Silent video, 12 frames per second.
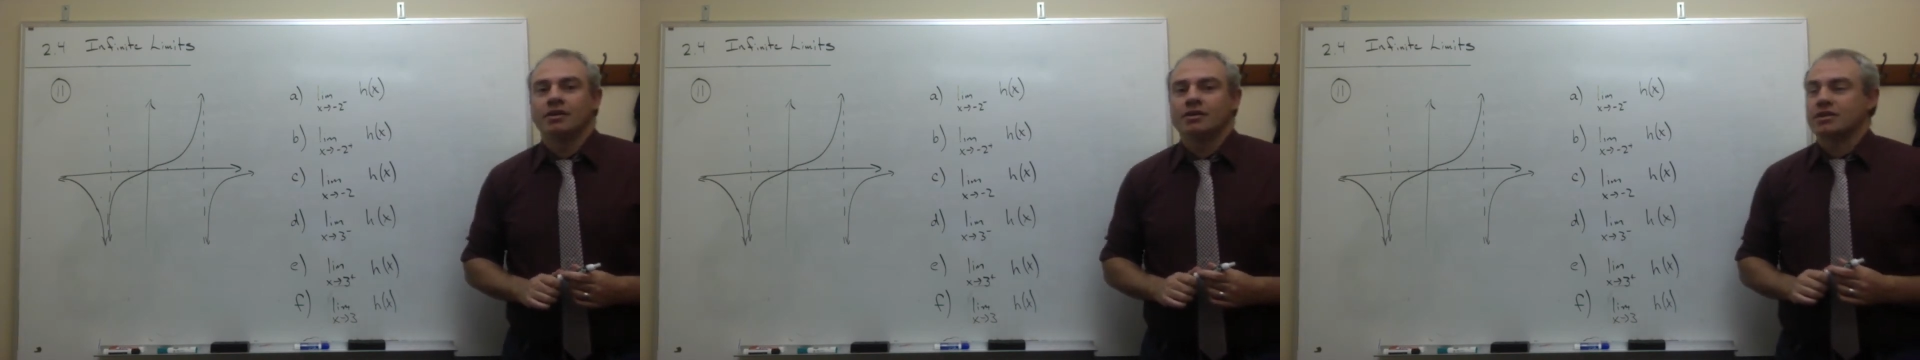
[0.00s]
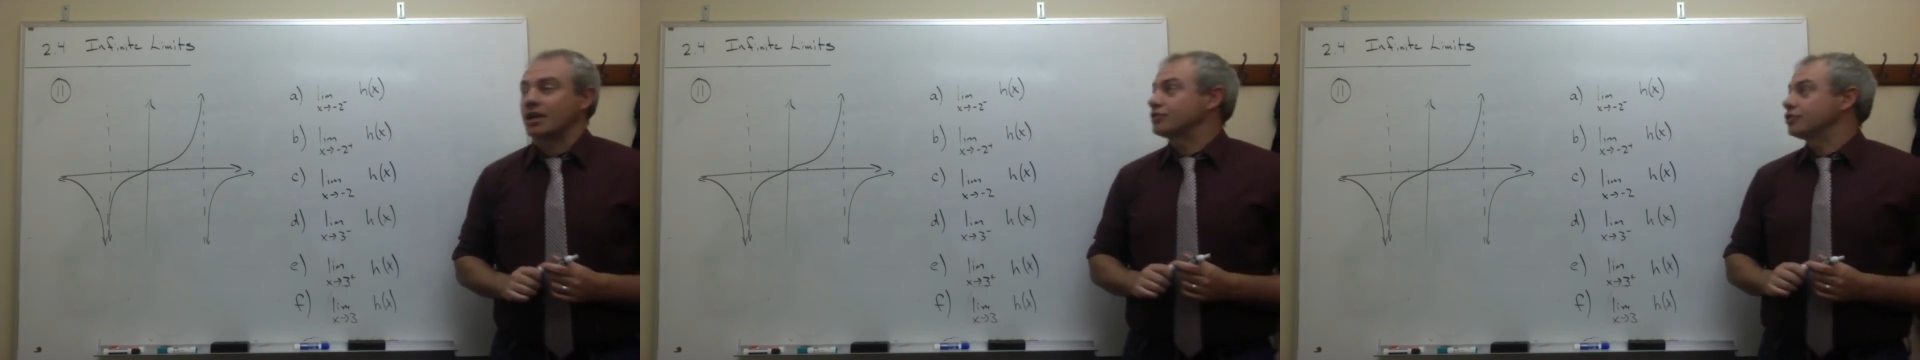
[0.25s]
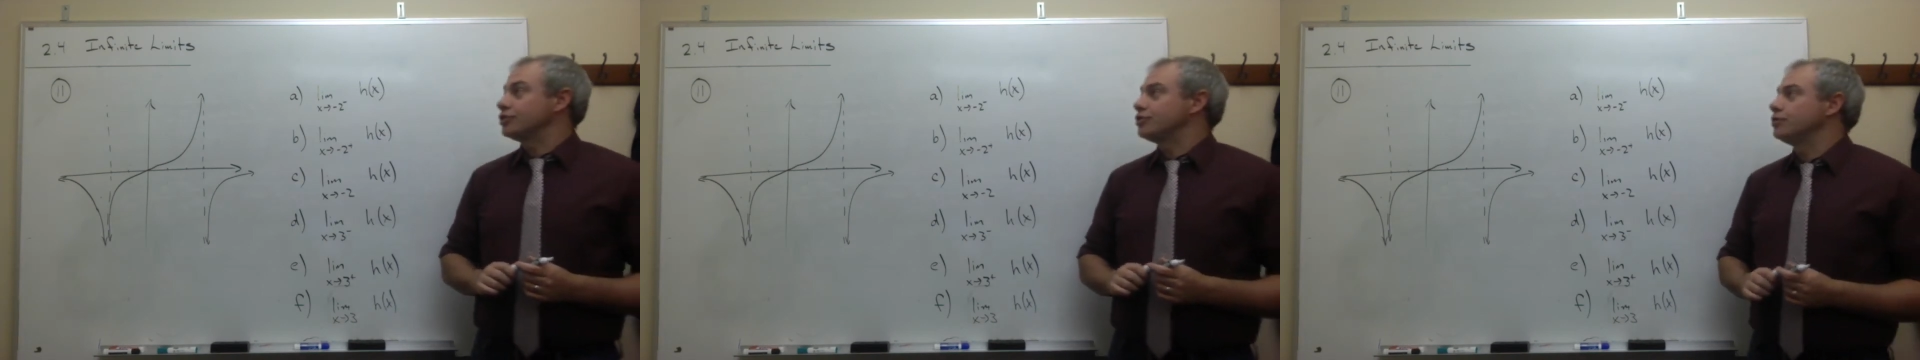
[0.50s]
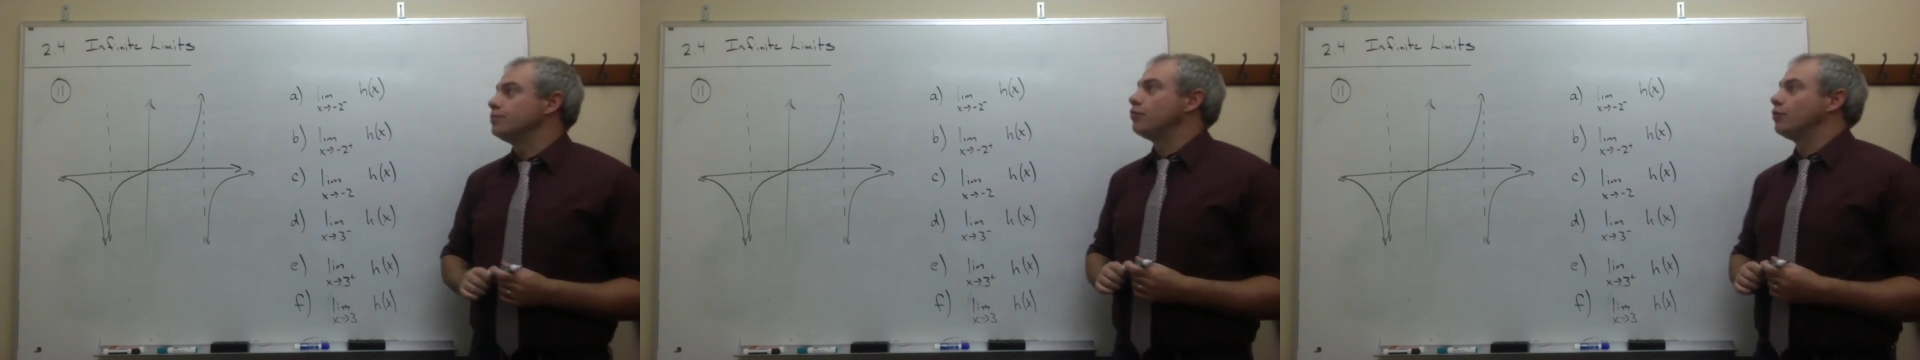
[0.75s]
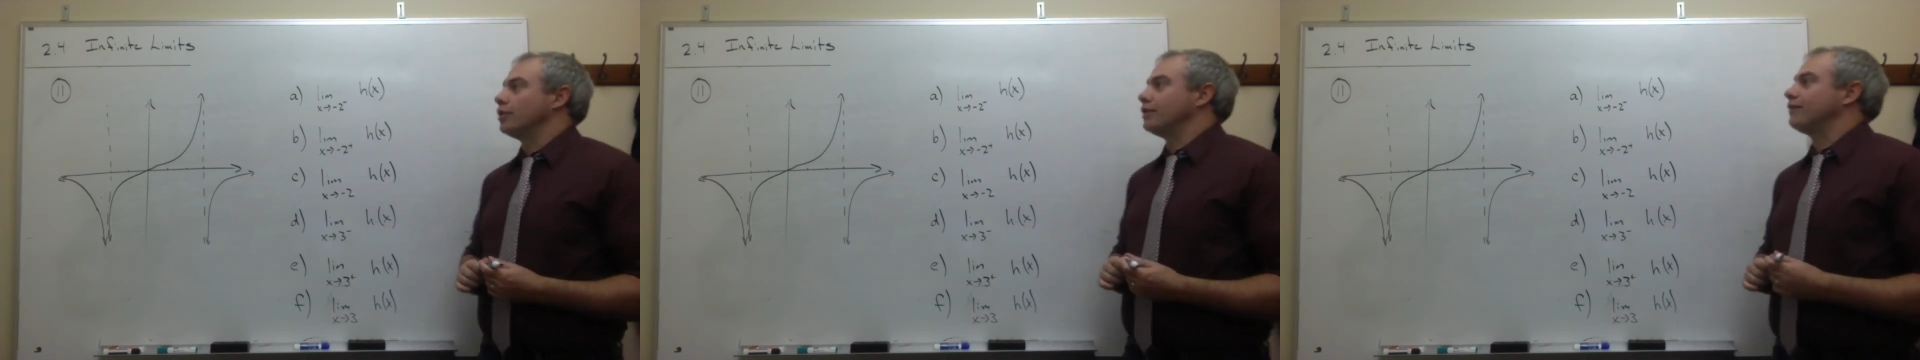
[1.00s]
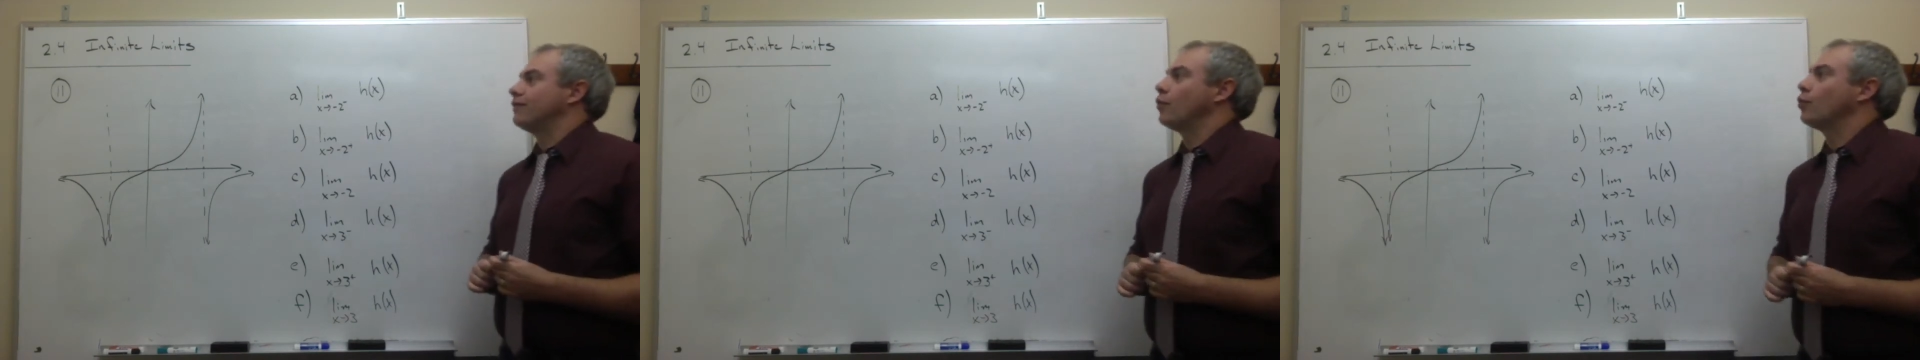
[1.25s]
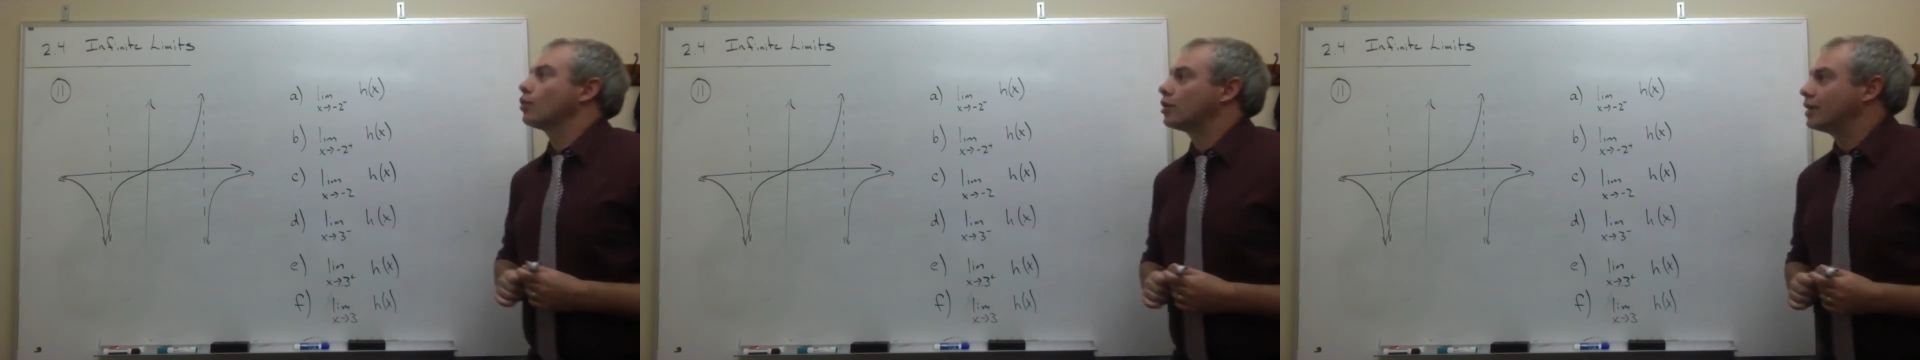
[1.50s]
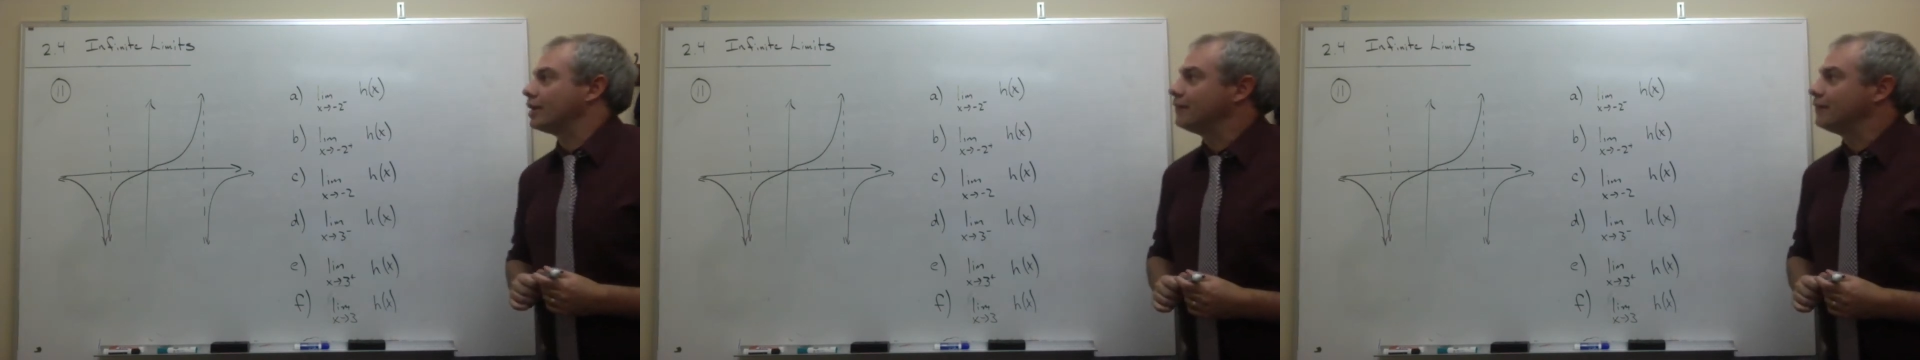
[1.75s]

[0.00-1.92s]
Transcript: section 2.4,